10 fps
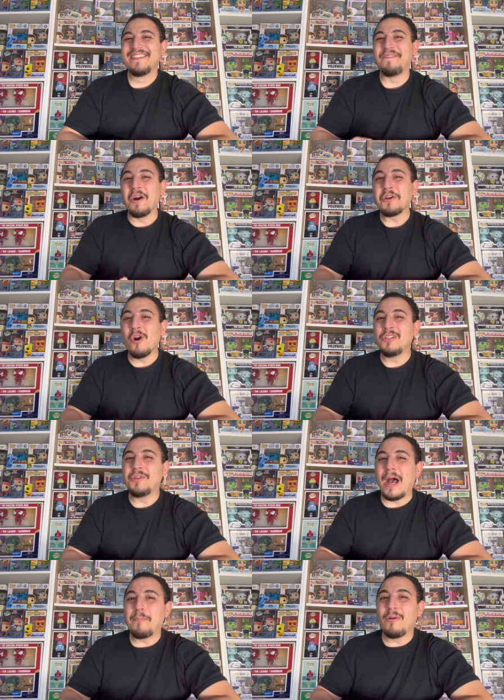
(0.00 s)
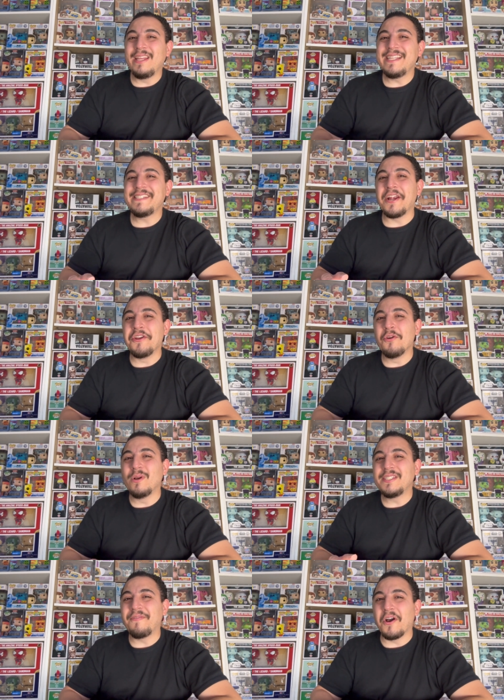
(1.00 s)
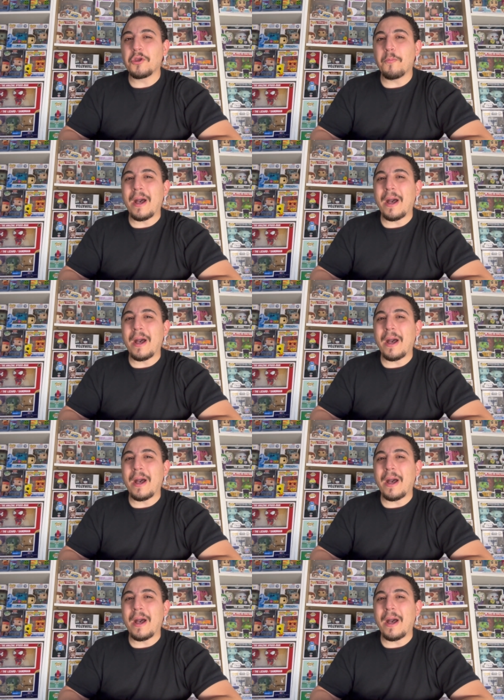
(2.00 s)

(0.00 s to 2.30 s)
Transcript: Funko and Drop released their newest Funko